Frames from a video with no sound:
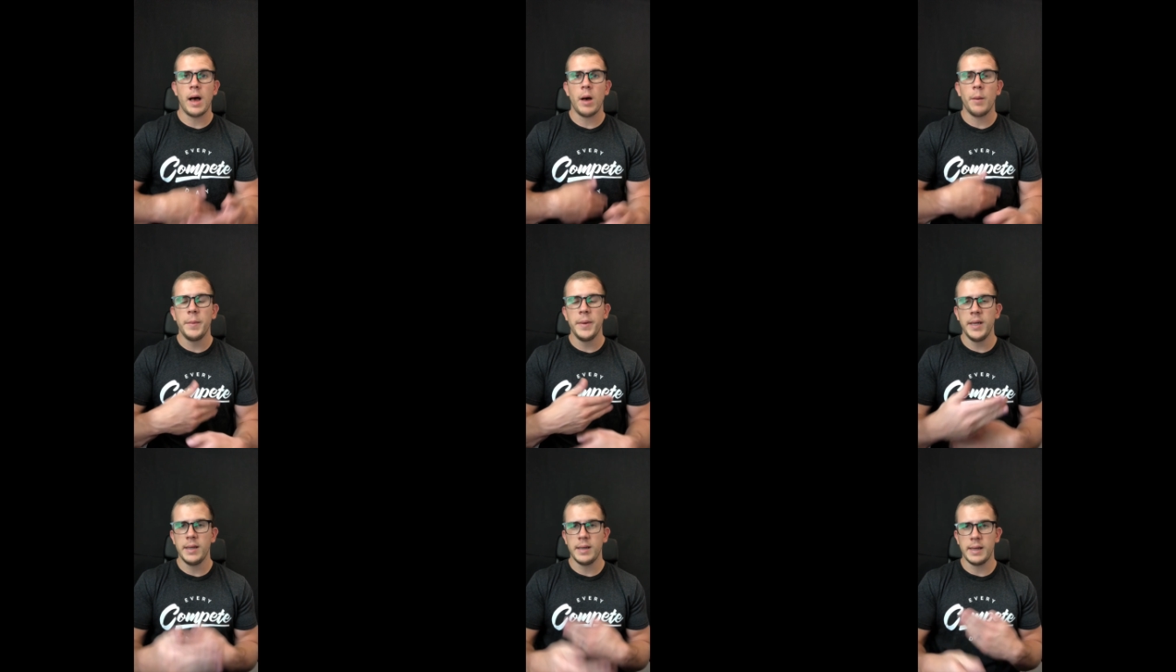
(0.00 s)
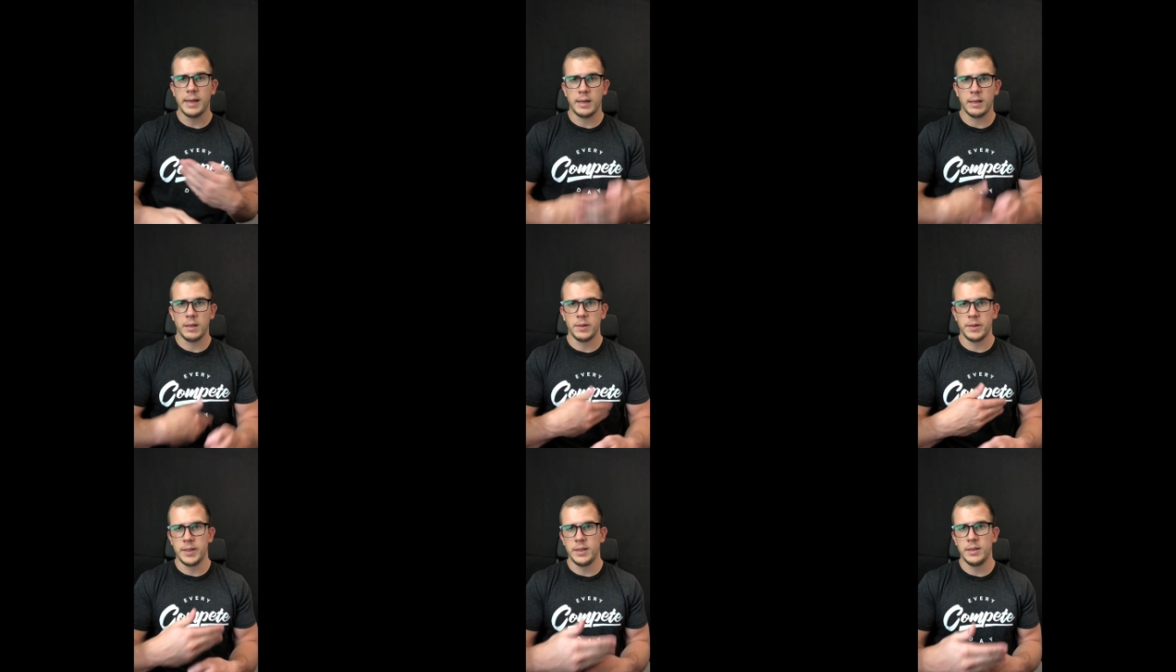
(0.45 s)
how many
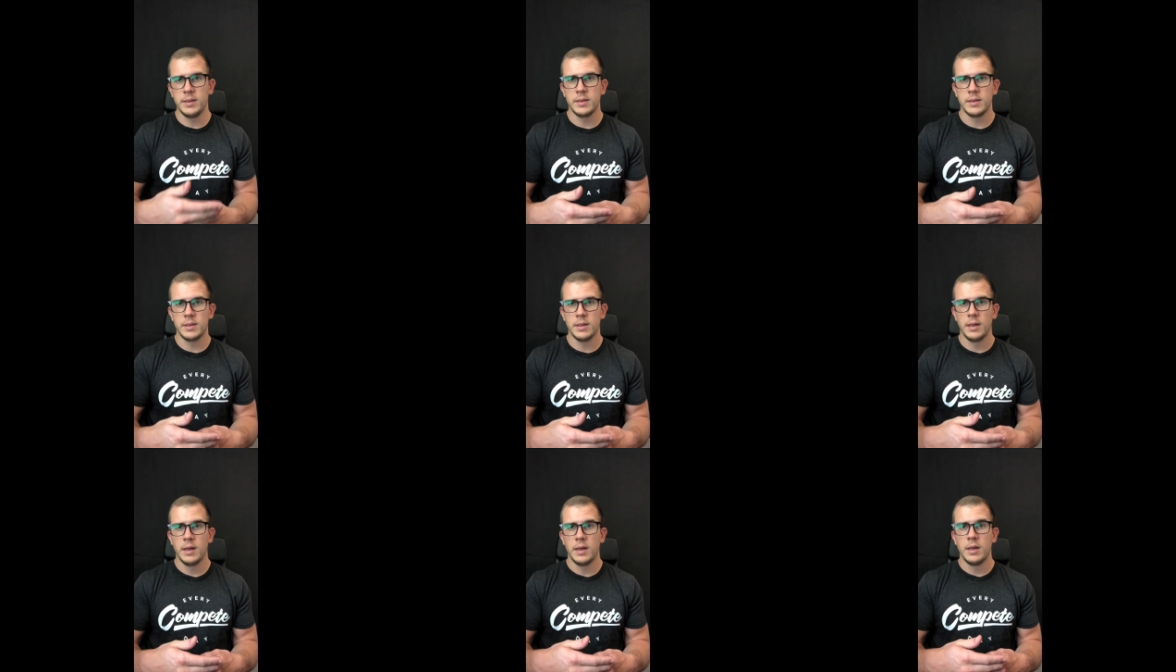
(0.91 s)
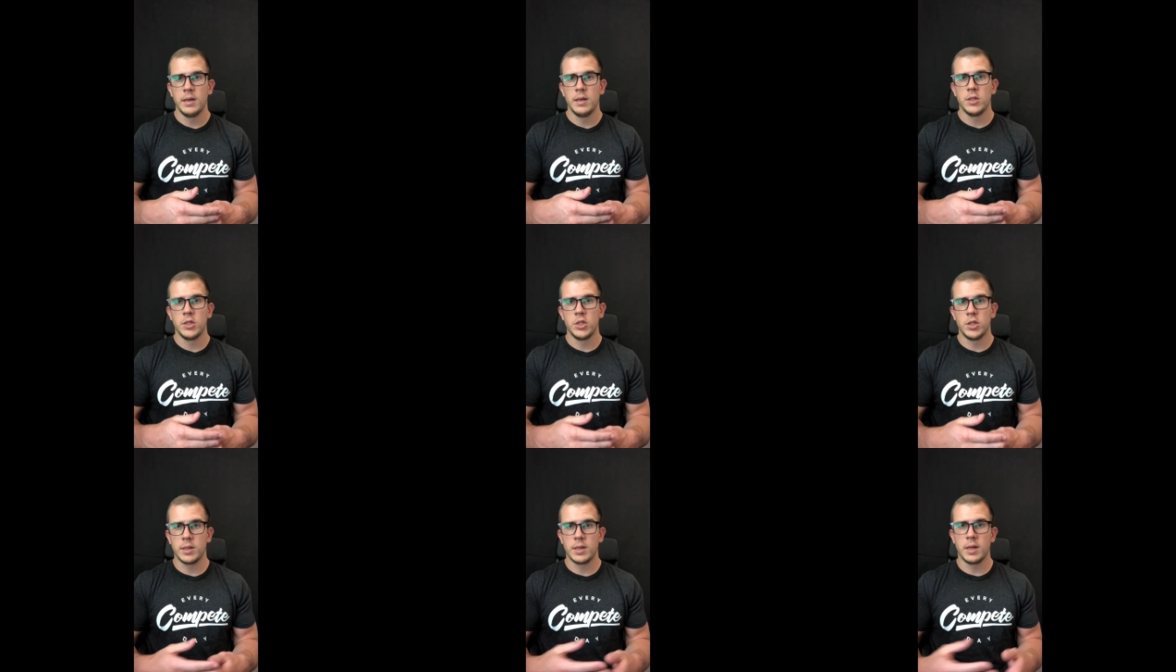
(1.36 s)
calories
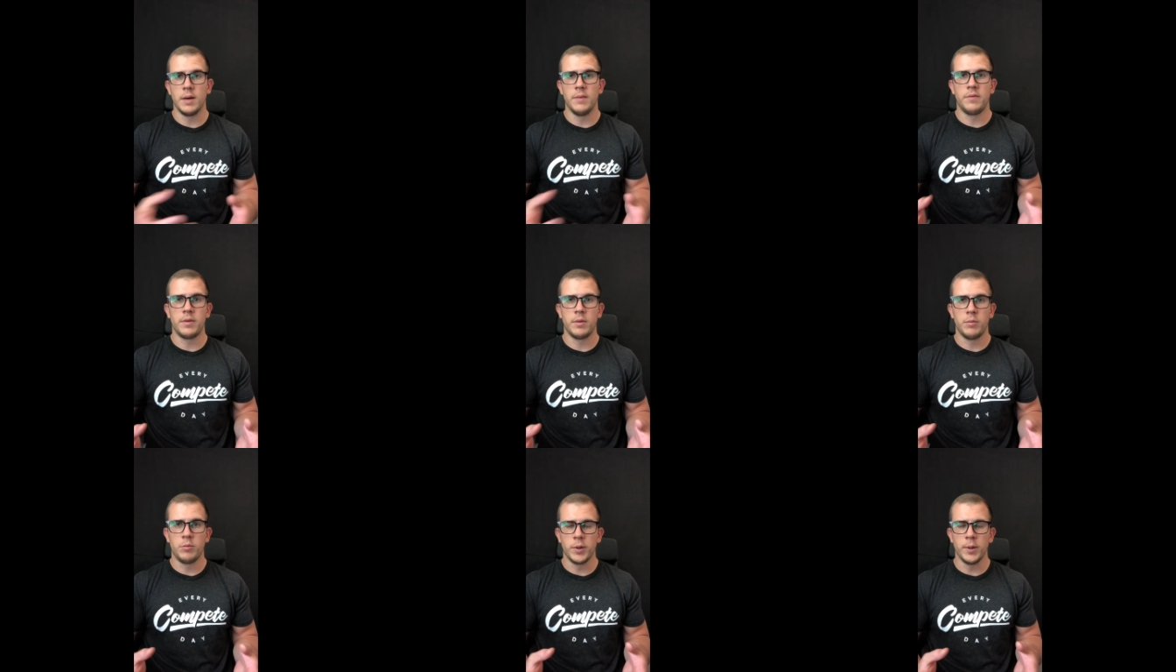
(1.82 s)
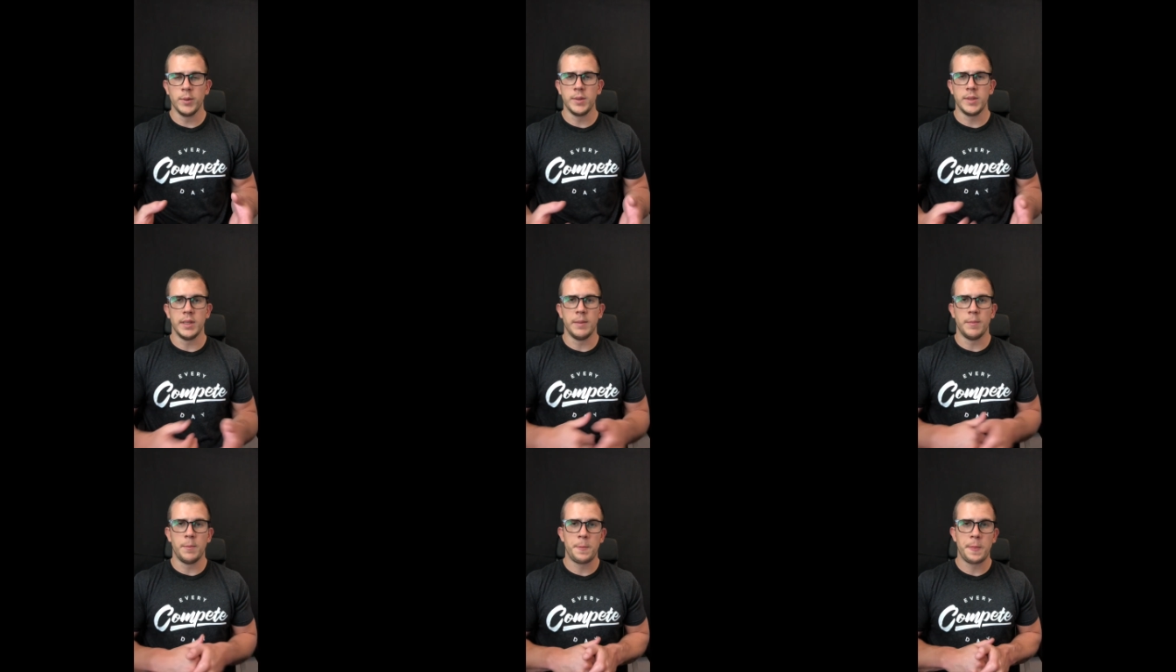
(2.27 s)
should come from
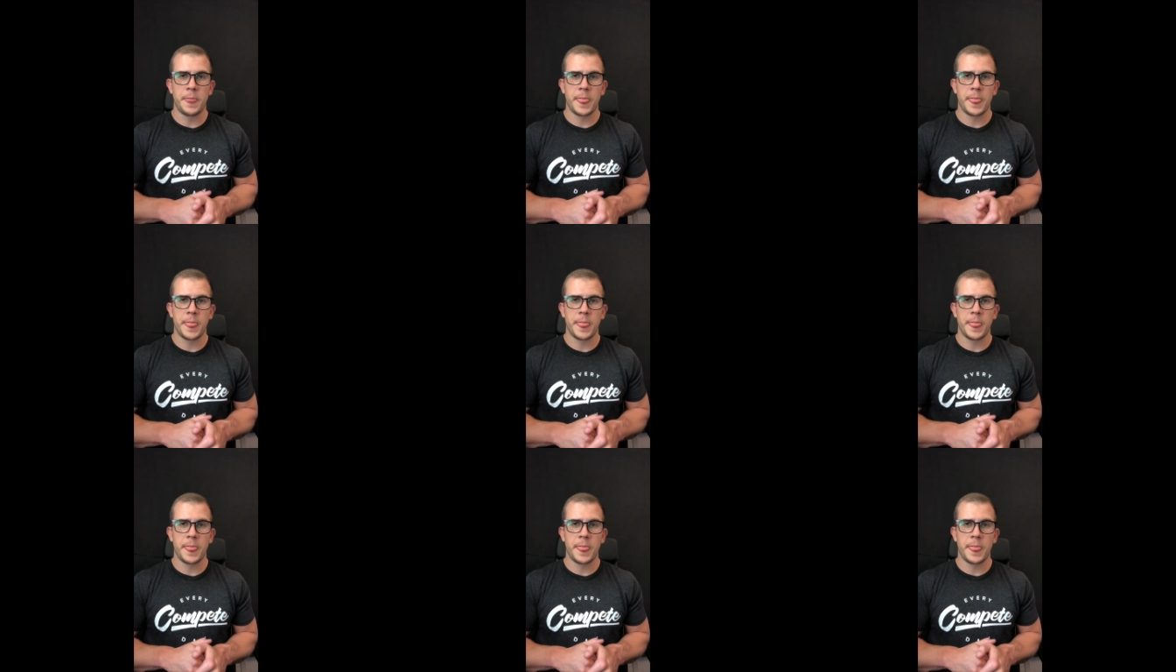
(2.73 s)
protein?